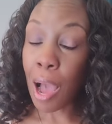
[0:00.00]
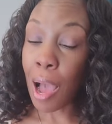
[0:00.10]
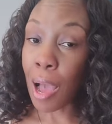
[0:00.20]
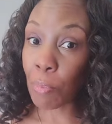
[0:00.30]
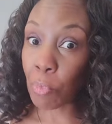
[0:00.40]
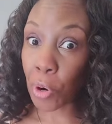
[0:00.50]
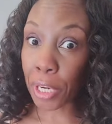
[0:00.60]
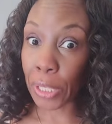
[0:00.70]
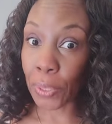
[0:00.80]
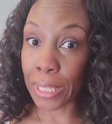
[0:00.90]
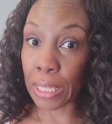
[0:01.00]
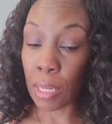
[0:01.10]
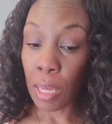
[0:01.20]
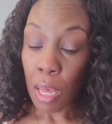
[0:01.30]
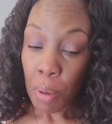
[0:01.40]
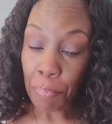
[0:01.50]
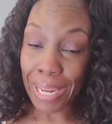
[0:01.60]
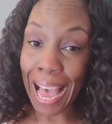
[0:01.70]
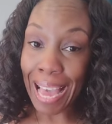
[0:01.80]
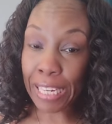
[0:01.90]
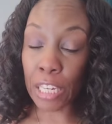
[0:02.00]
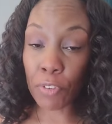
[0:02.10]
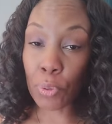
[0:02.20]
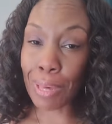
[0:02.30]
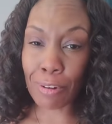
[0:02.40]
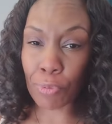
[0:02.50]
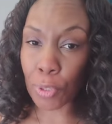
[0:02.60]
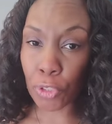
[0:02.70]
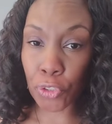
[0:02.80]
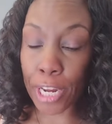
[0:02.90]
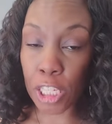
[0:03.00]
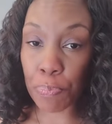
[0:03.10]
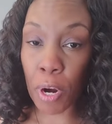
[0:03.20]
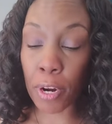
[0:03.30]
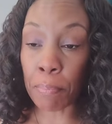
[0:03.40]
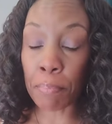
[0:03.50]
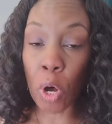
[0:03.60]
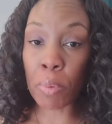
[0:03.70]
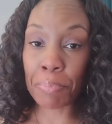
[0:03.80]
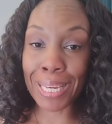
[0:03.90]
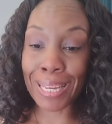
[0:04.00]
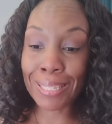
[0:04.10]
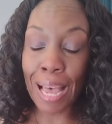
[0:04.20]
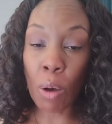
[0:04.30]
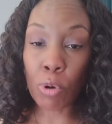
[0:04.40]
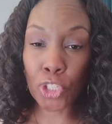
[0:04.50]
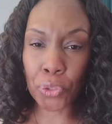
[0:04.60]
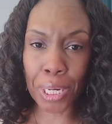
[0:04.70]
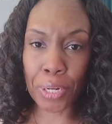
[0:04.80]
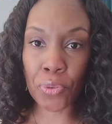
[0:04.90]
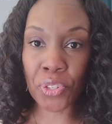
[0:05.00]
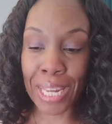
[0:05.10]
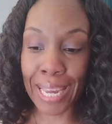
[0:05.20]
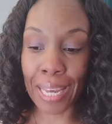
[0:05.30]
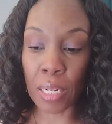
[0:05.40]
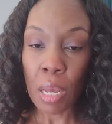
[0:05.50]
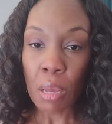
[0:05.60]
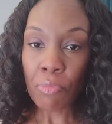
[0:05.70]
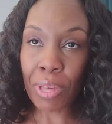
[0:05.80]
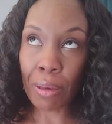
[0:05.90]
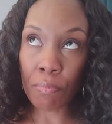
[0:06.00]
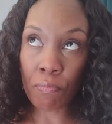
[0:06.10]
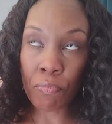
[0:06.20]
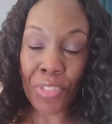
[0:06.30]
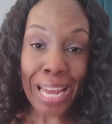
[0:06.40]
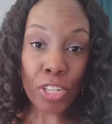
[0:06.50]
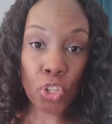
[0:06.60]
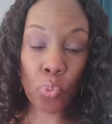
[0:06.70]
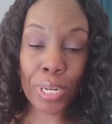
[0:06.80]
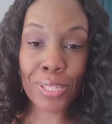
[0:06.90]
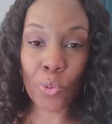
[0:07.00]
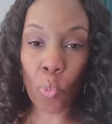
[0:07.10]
I'm working on it. But I give you that real transparent moment because I want you to understand that that is the reason